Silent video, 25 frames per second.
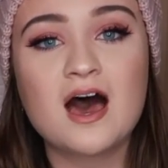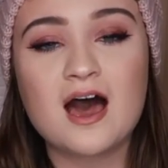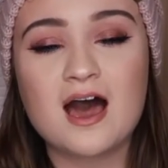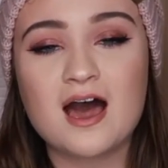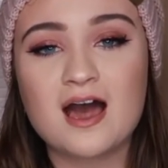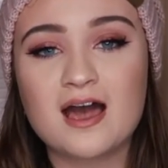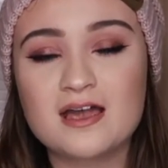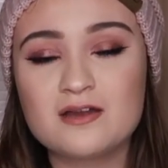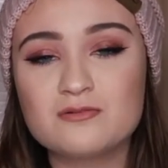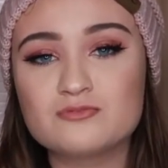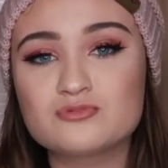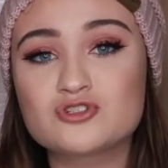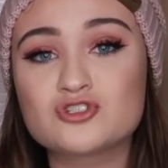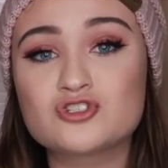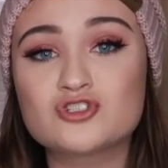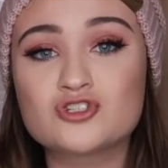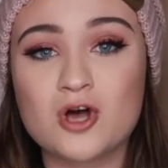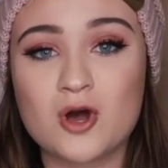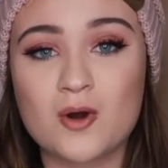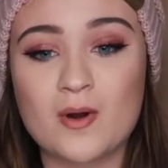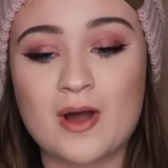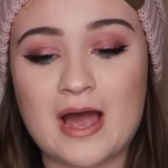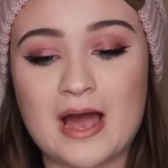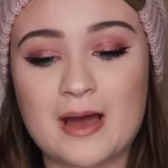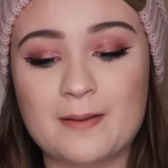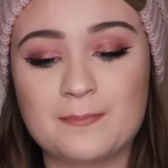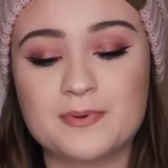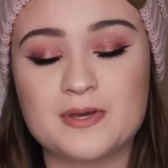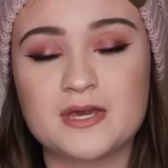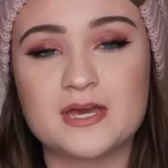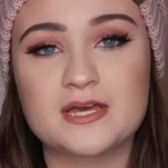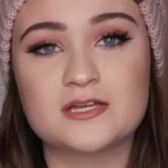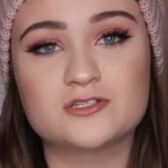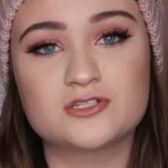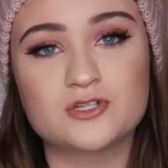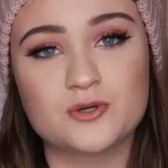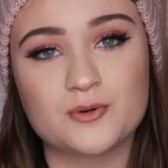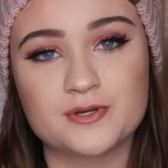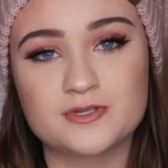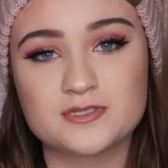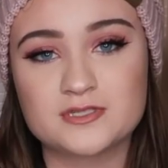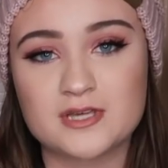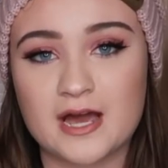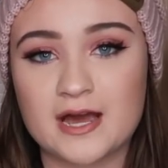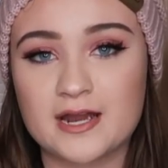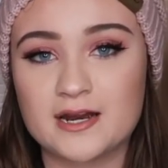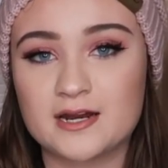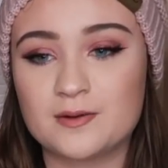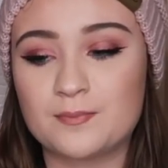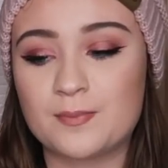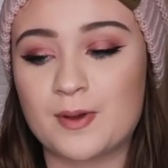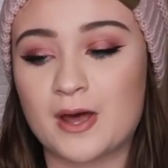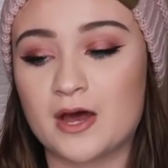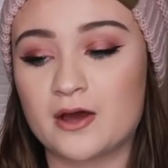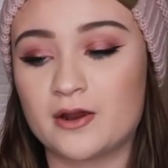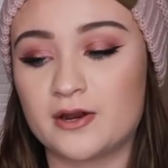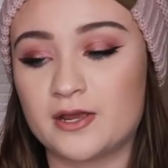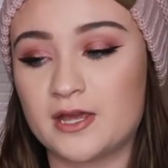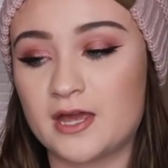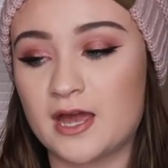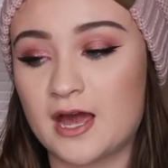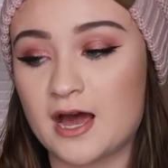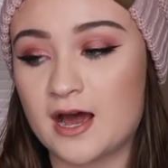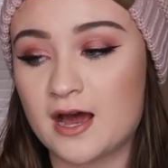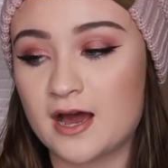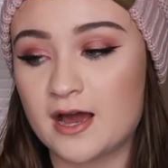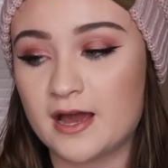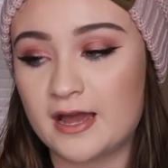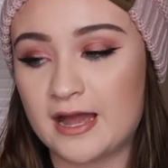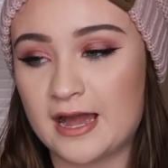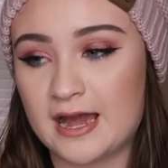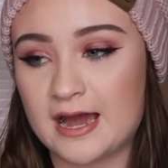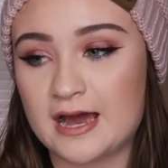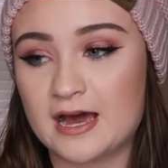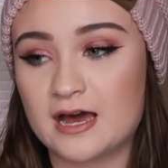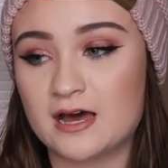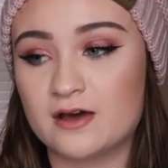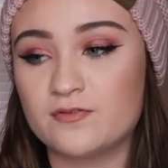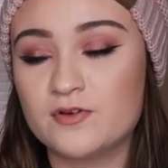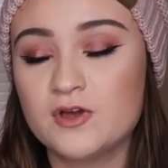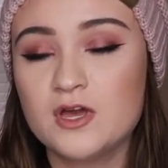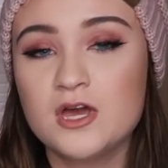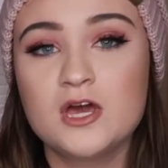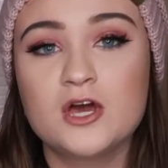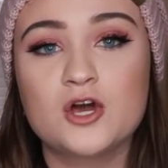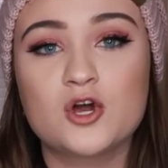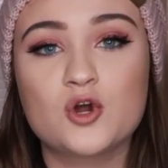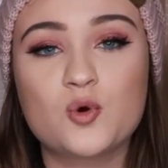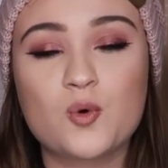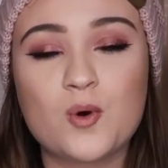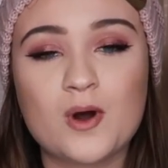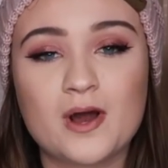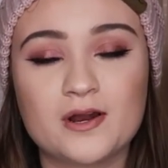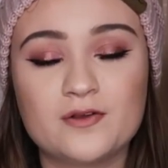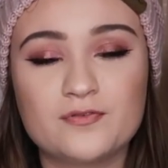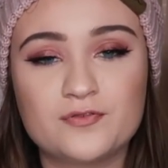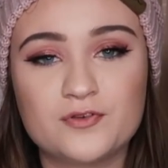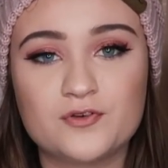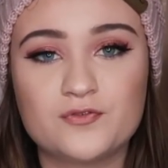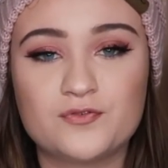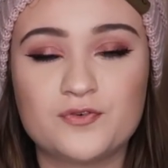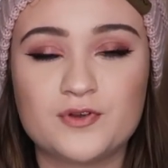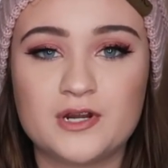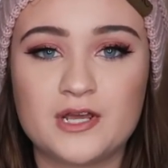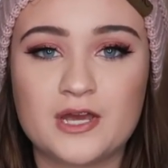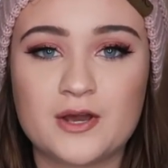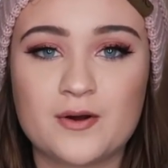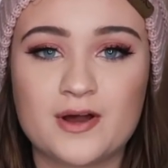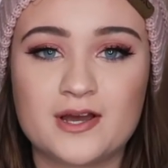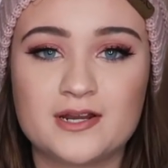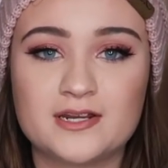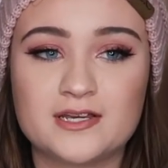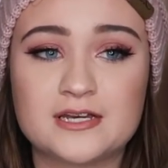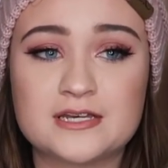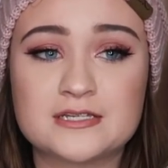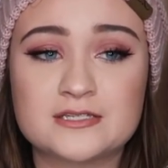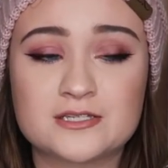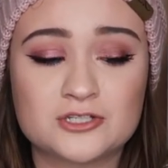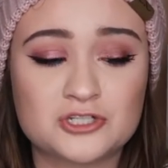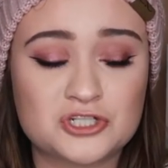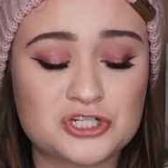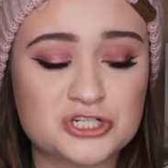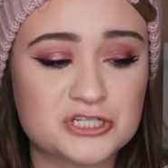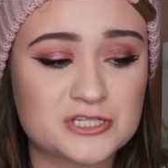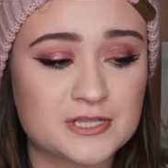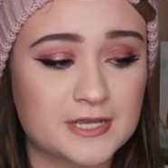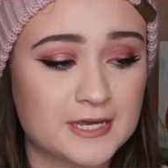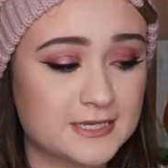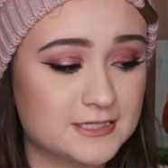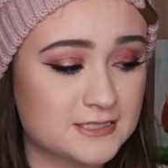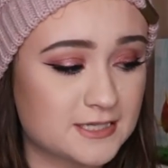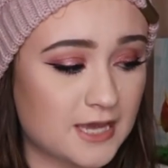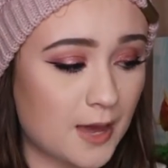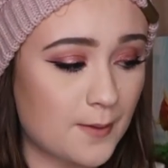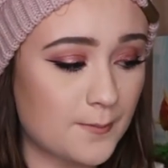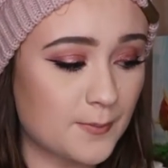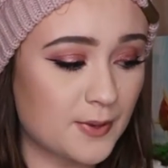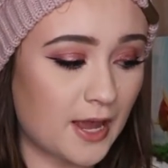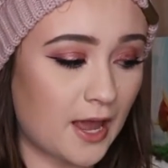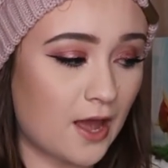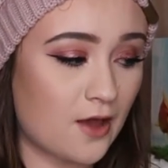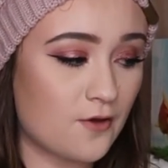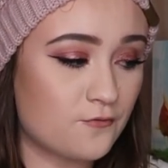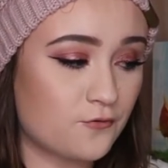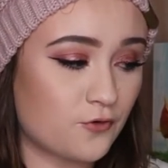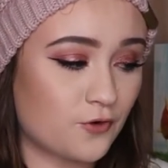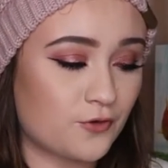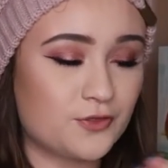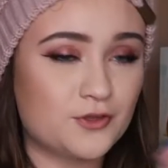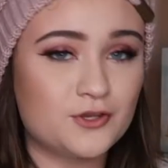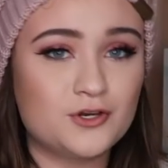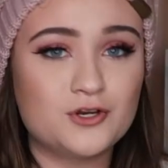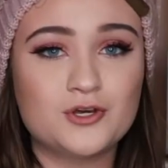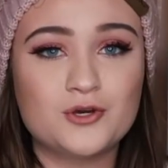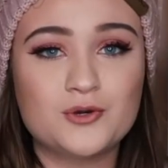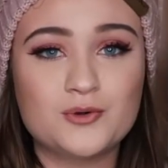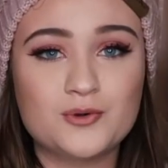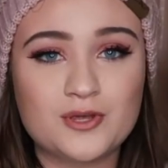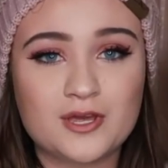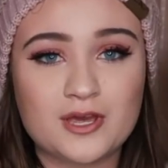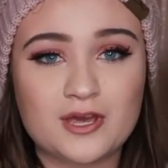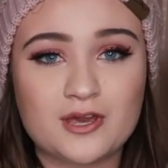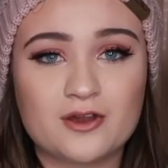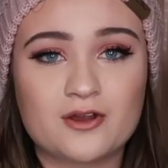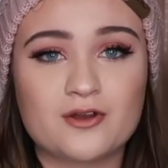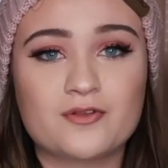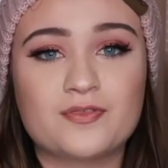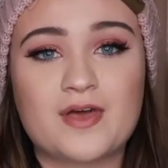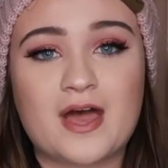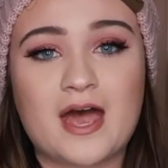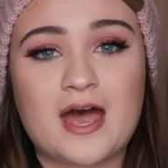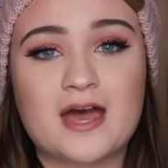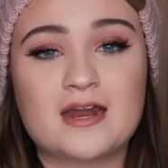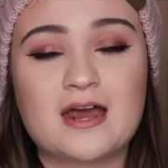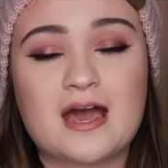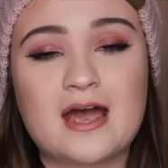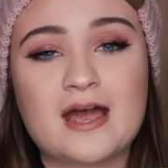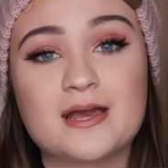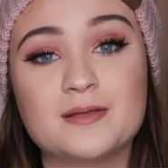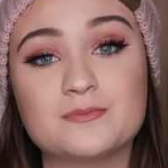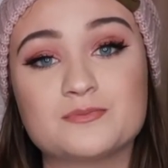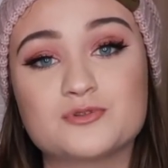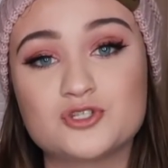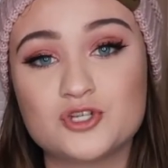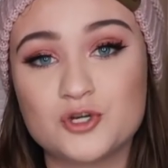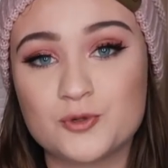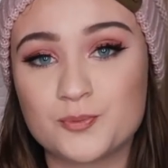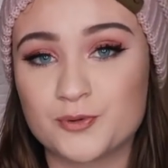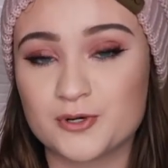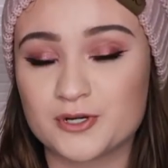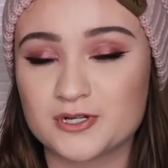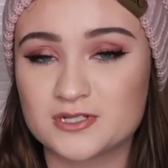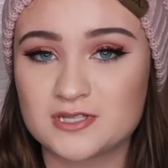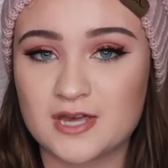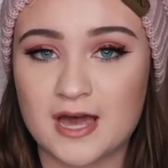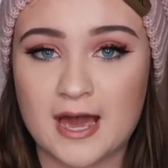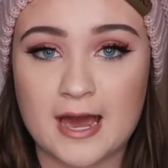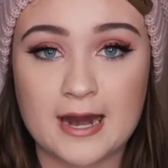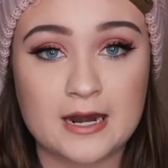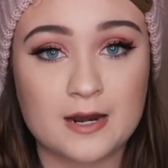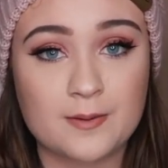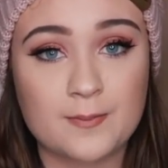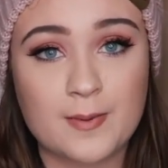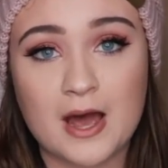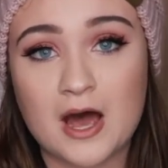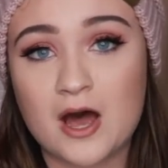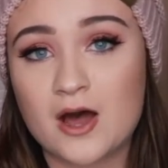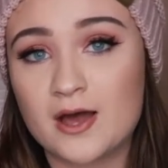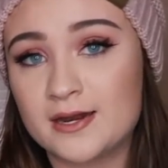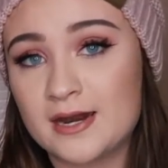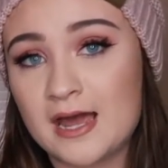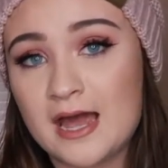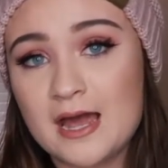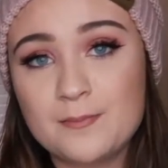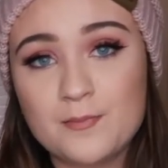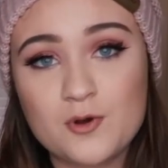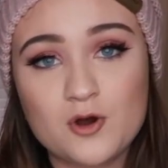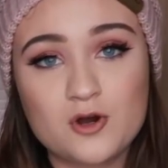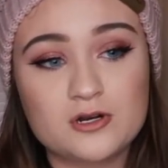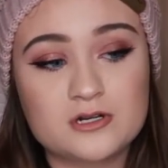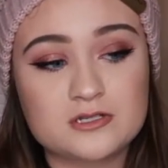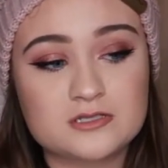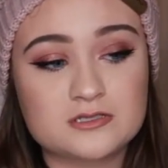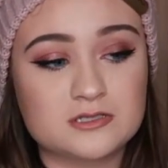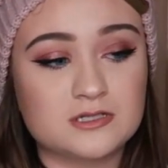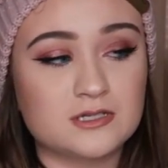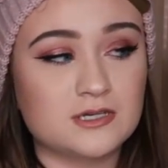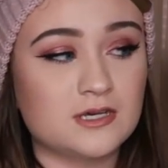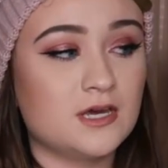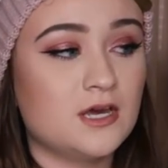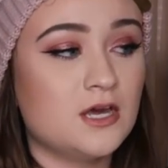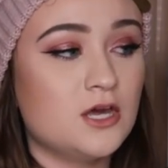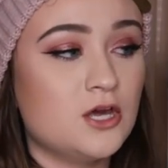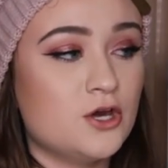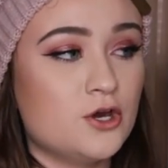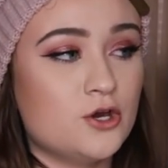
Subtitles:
I am so happy and so excited about it. I have quite a few video ideas and just things coming up for the new year that I am super excited about, and I'm honestly